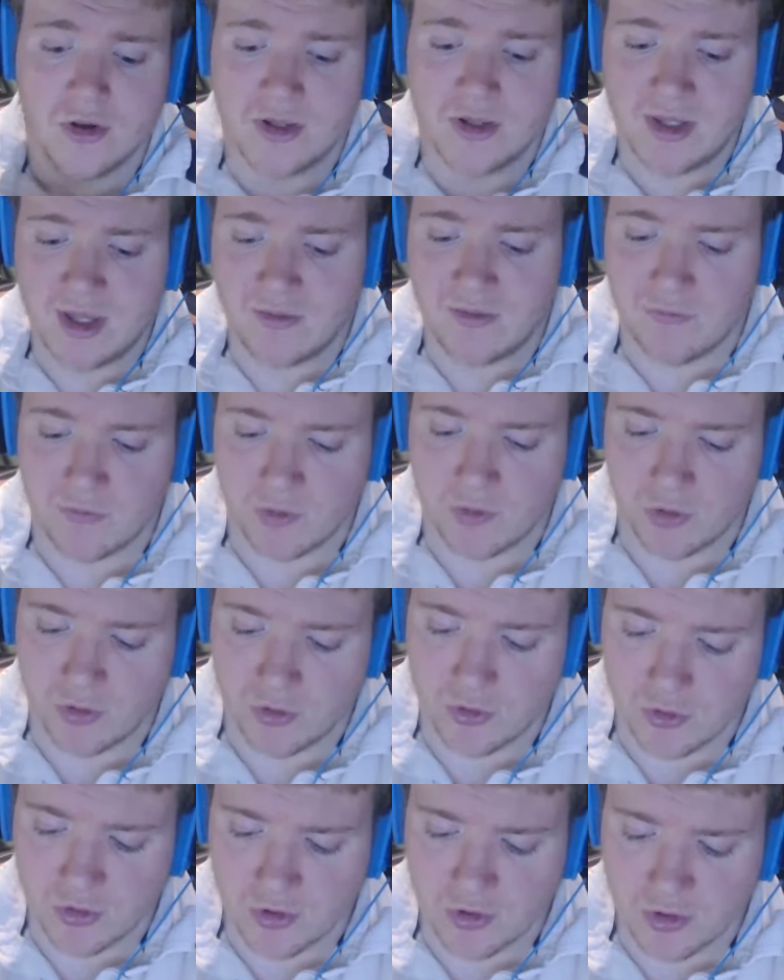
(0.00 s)

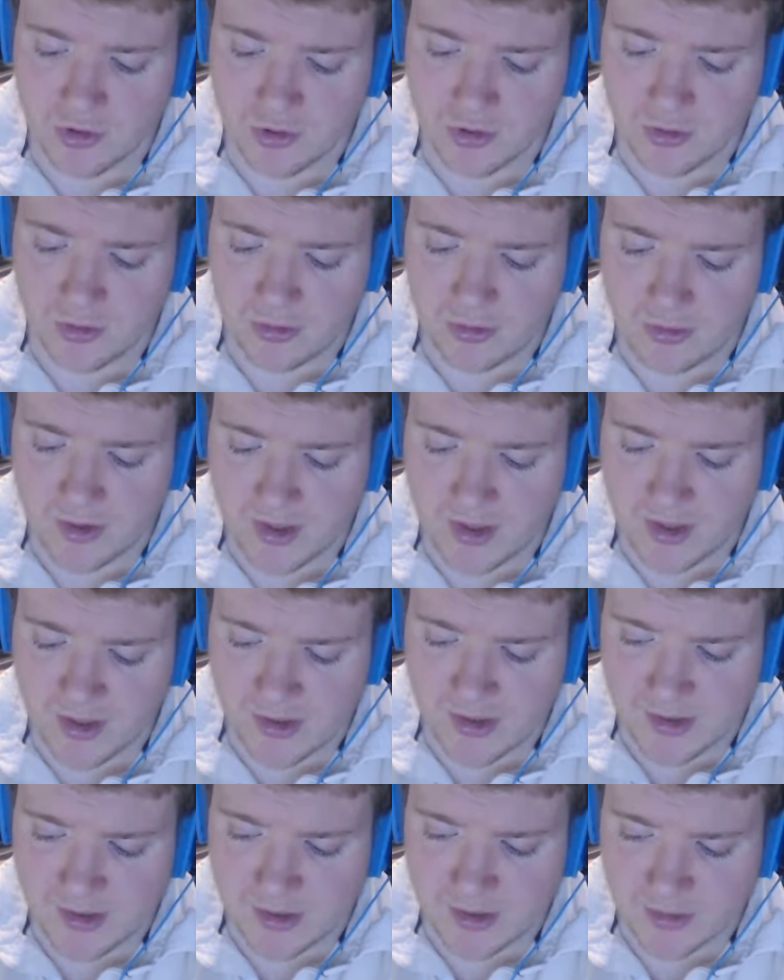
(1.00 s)
given
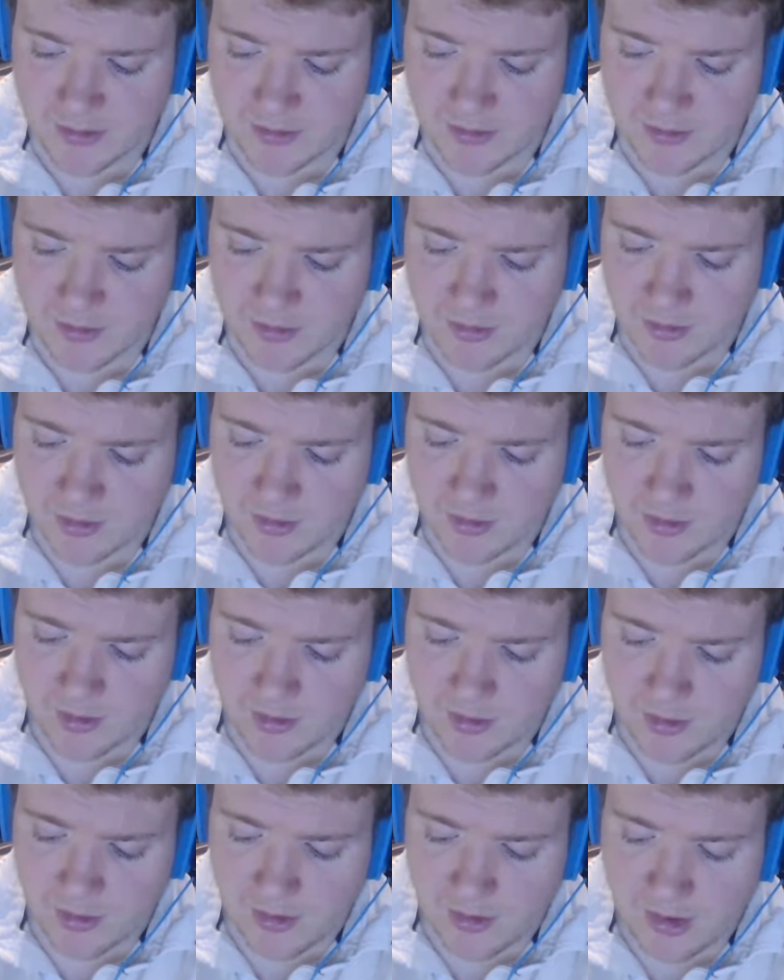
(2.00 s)
the
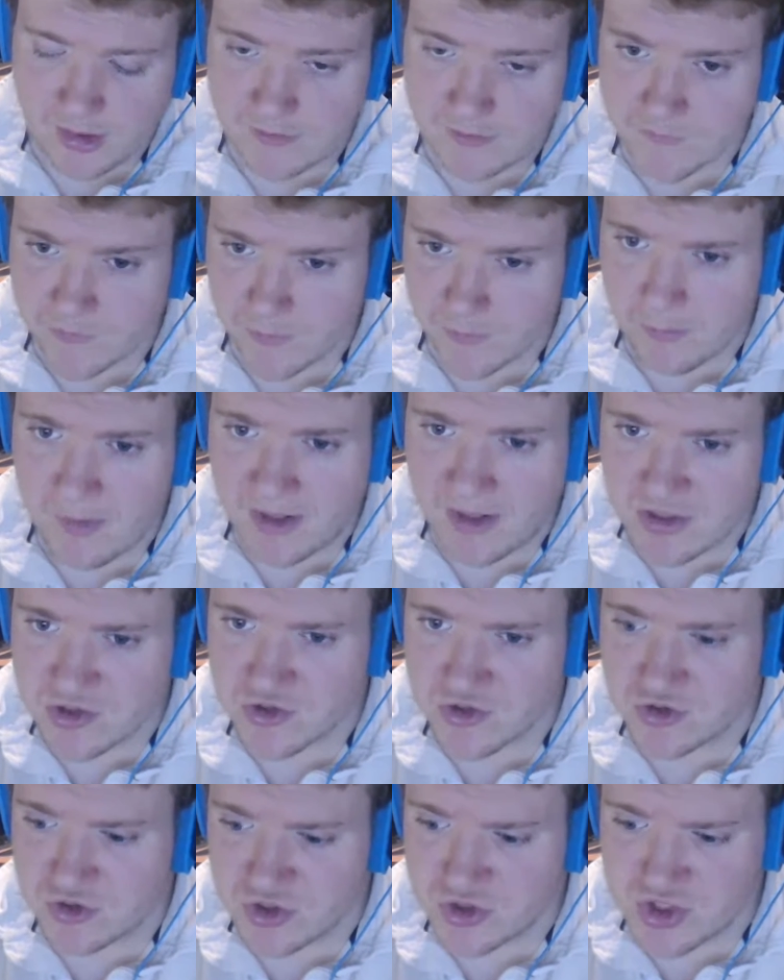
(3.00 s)

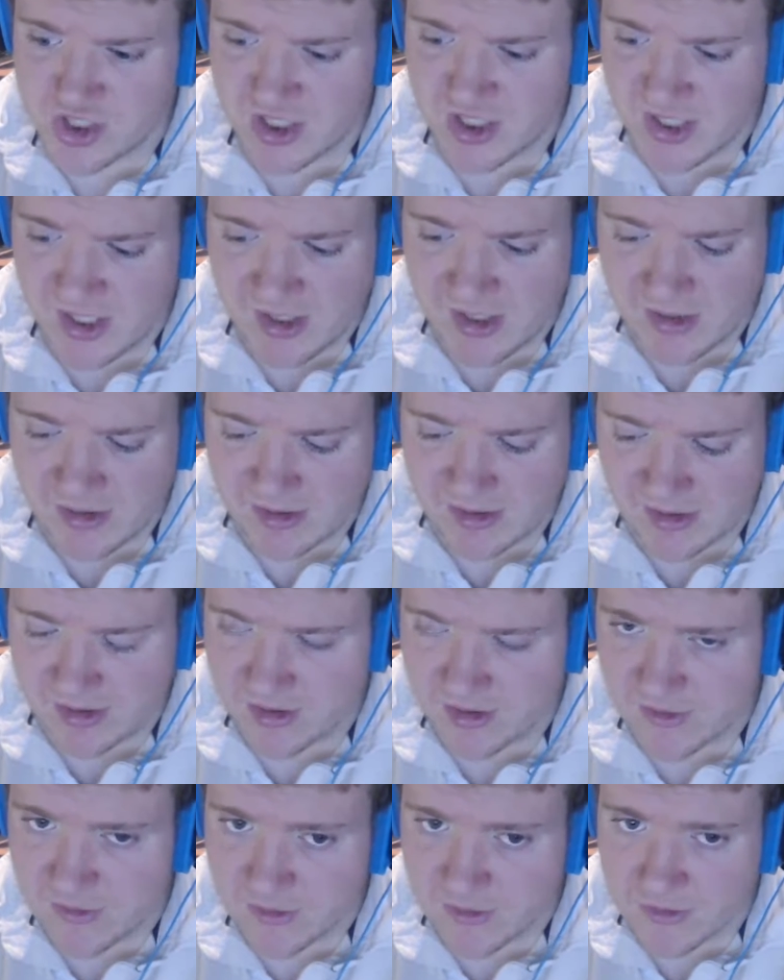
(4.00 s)
information she
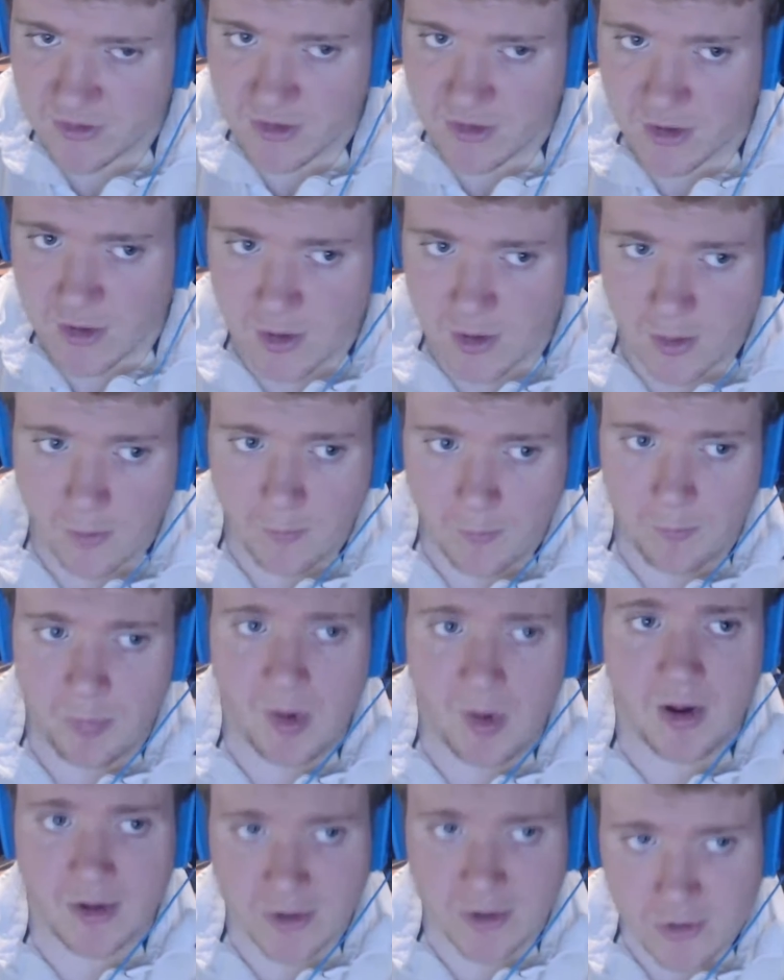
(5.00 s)
needed
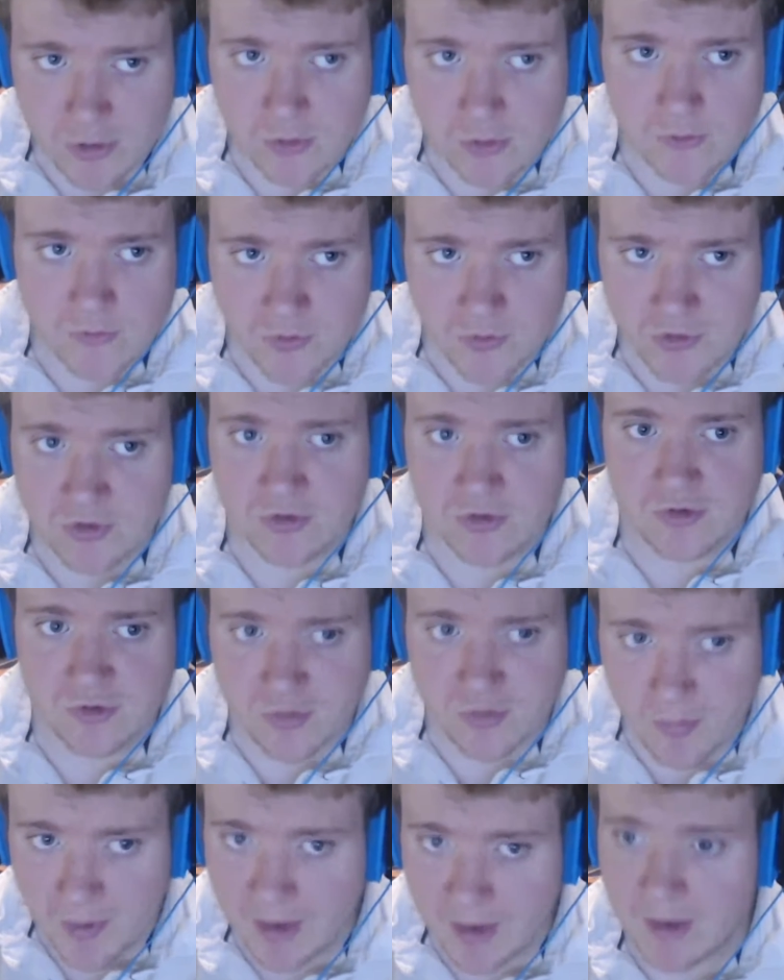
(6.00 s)
by Culverton
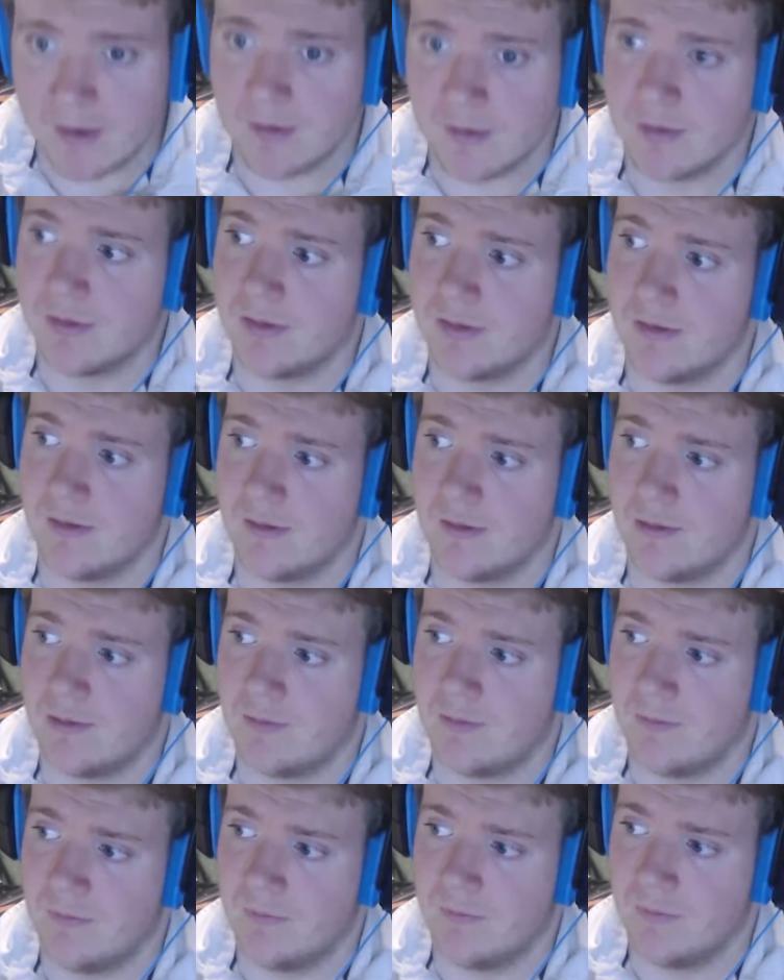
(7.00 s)
Smith.
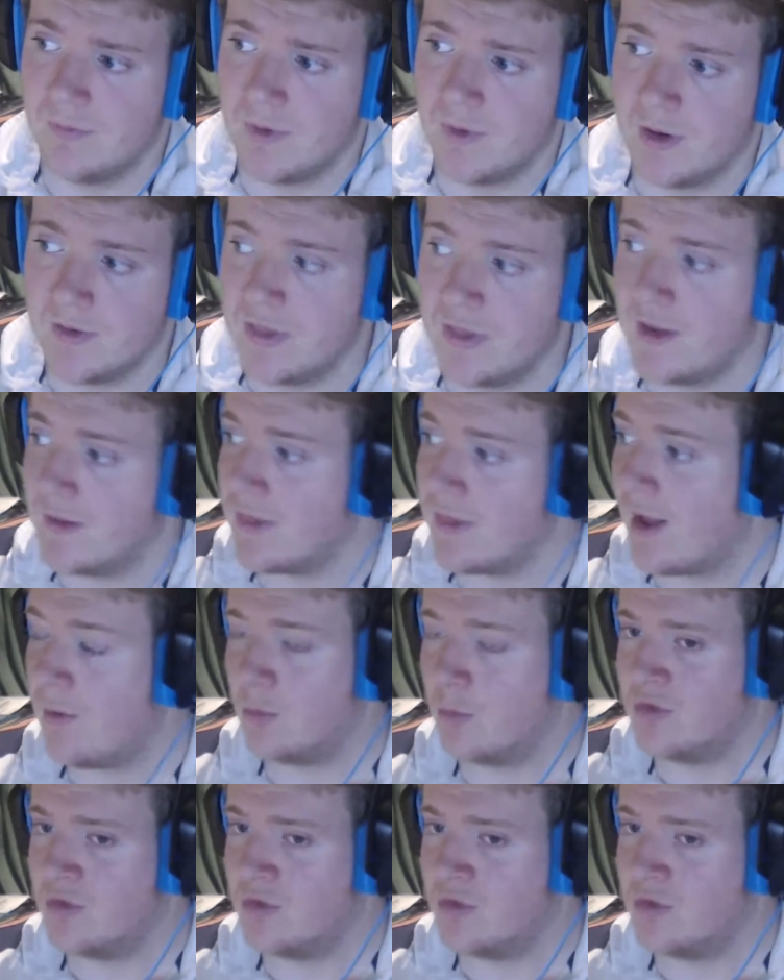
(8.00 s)
I think that was